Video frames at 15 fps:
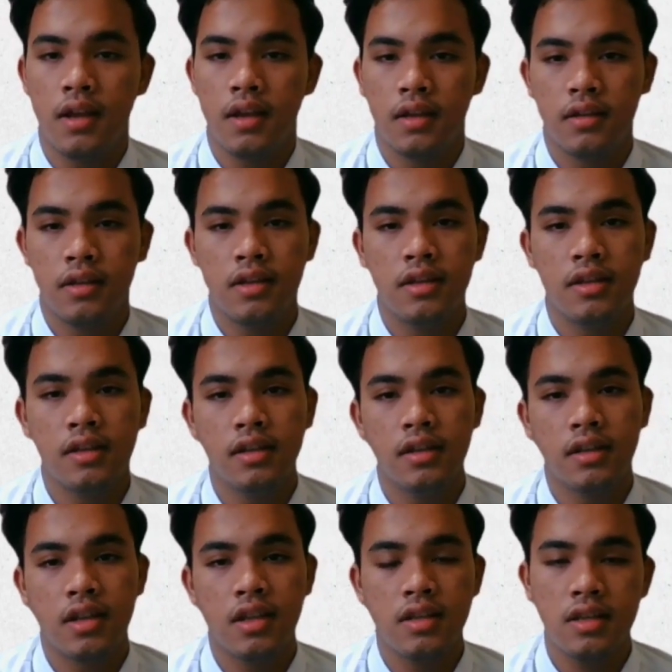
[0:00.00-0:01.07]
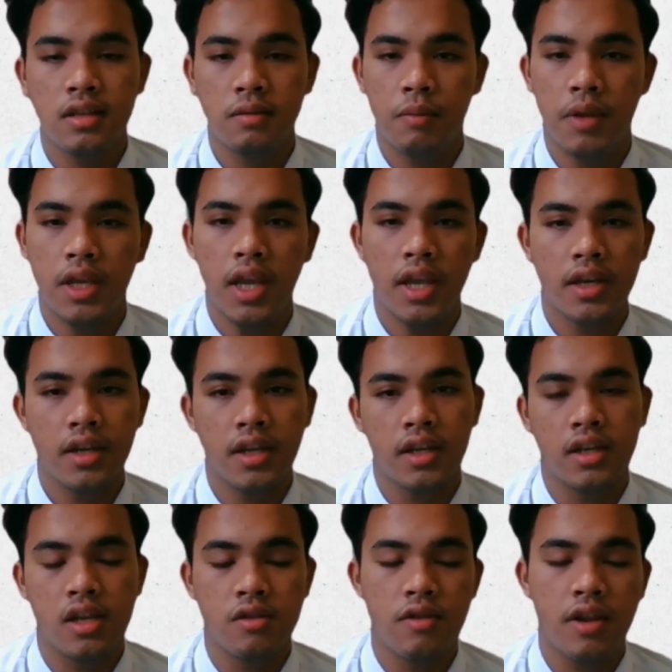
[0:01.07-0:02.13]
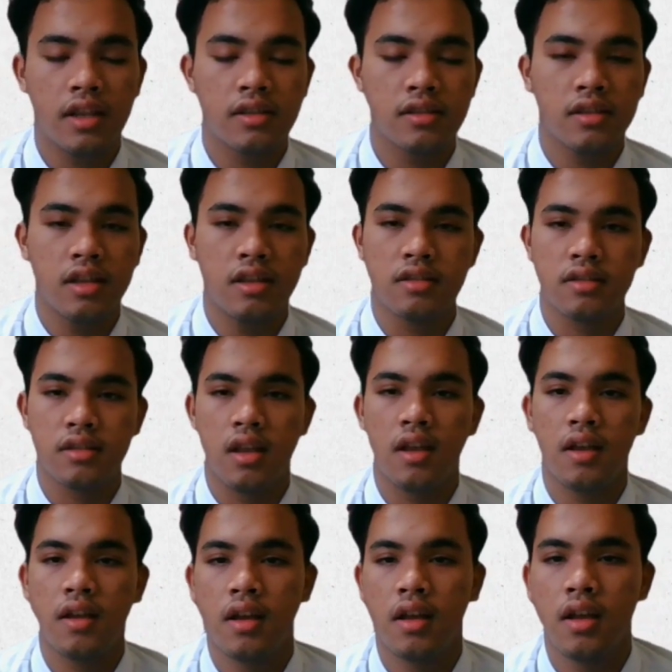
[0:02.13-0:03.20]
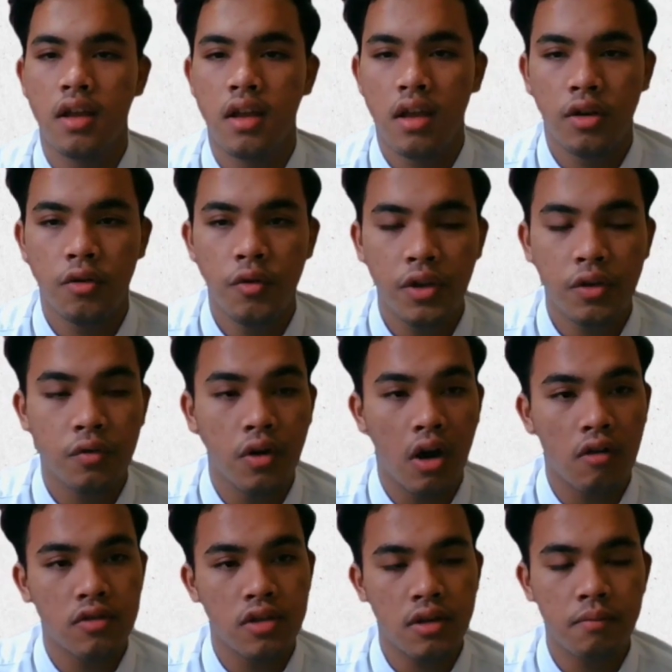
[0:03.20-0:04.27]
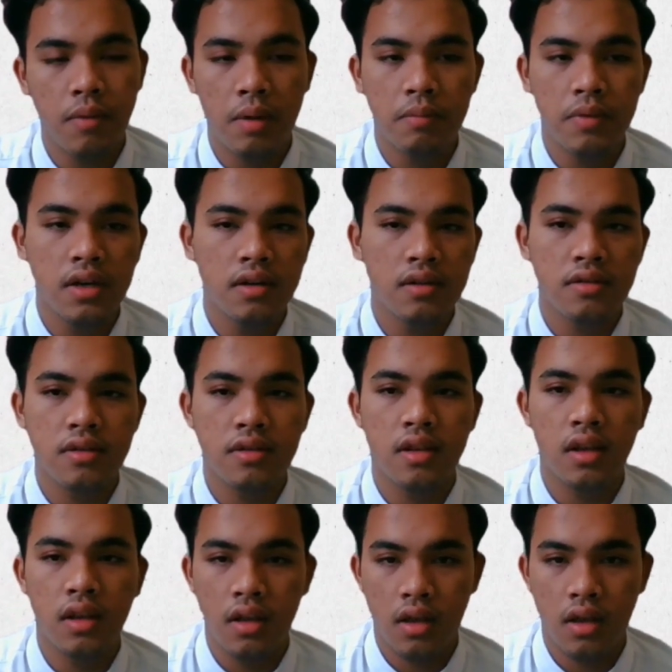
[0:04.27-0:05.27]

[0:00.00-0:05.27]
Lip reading: the crisis began in the United States due to housing bubbles,